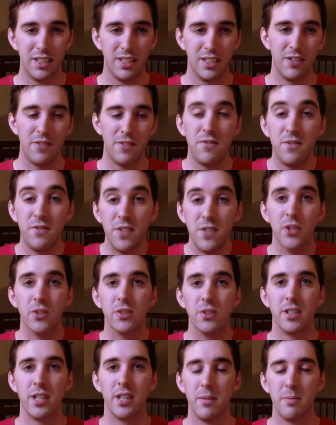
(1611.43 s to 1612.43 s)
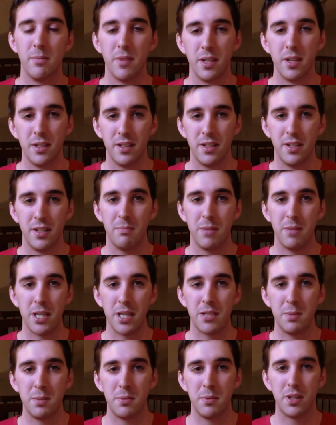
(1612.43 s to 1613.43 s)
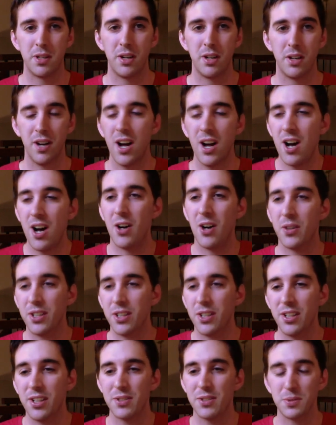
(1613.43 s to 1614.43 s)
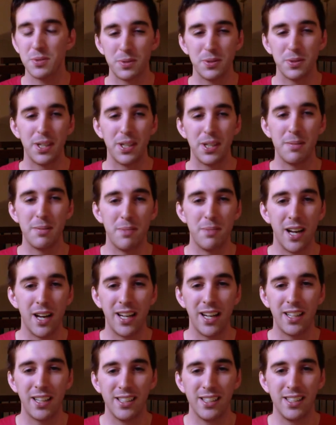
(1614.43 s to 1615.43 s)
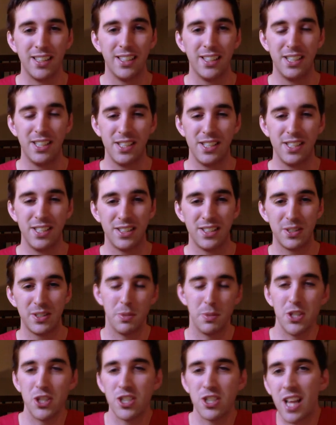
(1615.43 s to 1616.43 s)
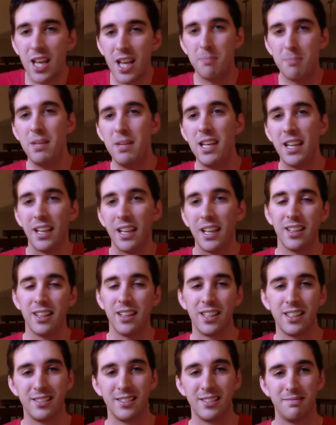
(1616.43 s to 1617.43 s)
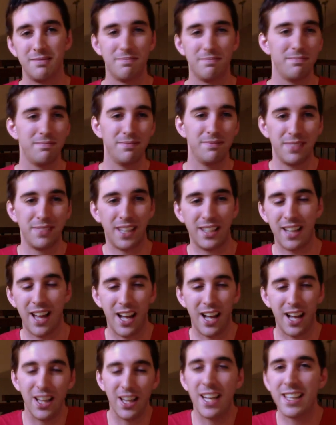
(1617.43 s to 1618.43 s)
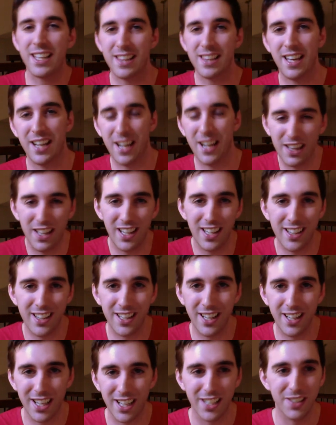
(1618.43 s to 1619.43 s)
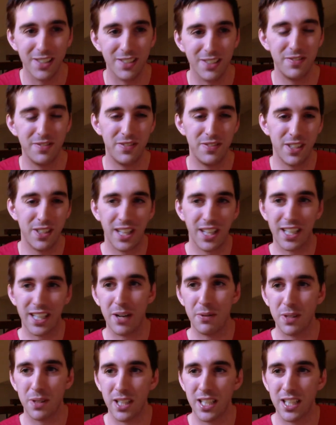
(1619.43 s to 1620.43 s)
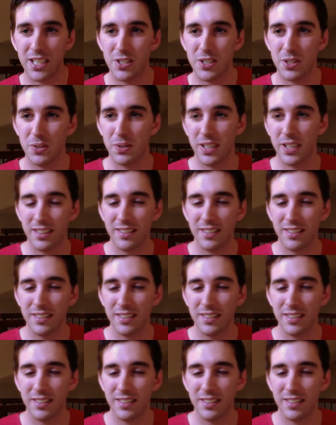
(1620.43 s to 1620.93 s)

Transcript: feel to them that makes people go, oh, you know, this was created by someone just like me. Like, I like that. I like that I can feel like I relate to it.